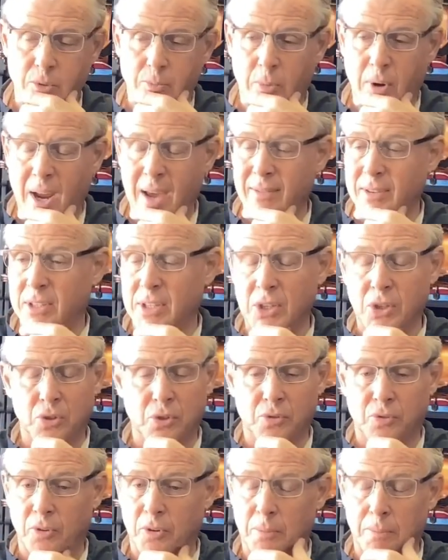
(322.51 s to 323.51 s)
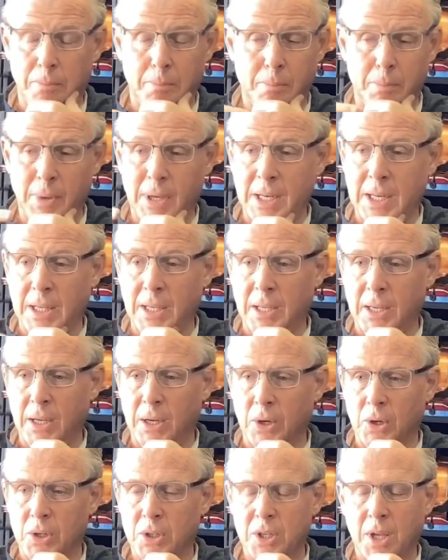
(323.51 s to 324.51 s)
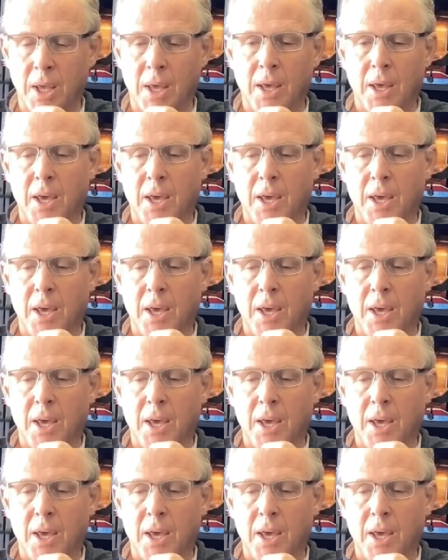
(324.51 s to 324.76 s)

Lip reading: private teachers for many years,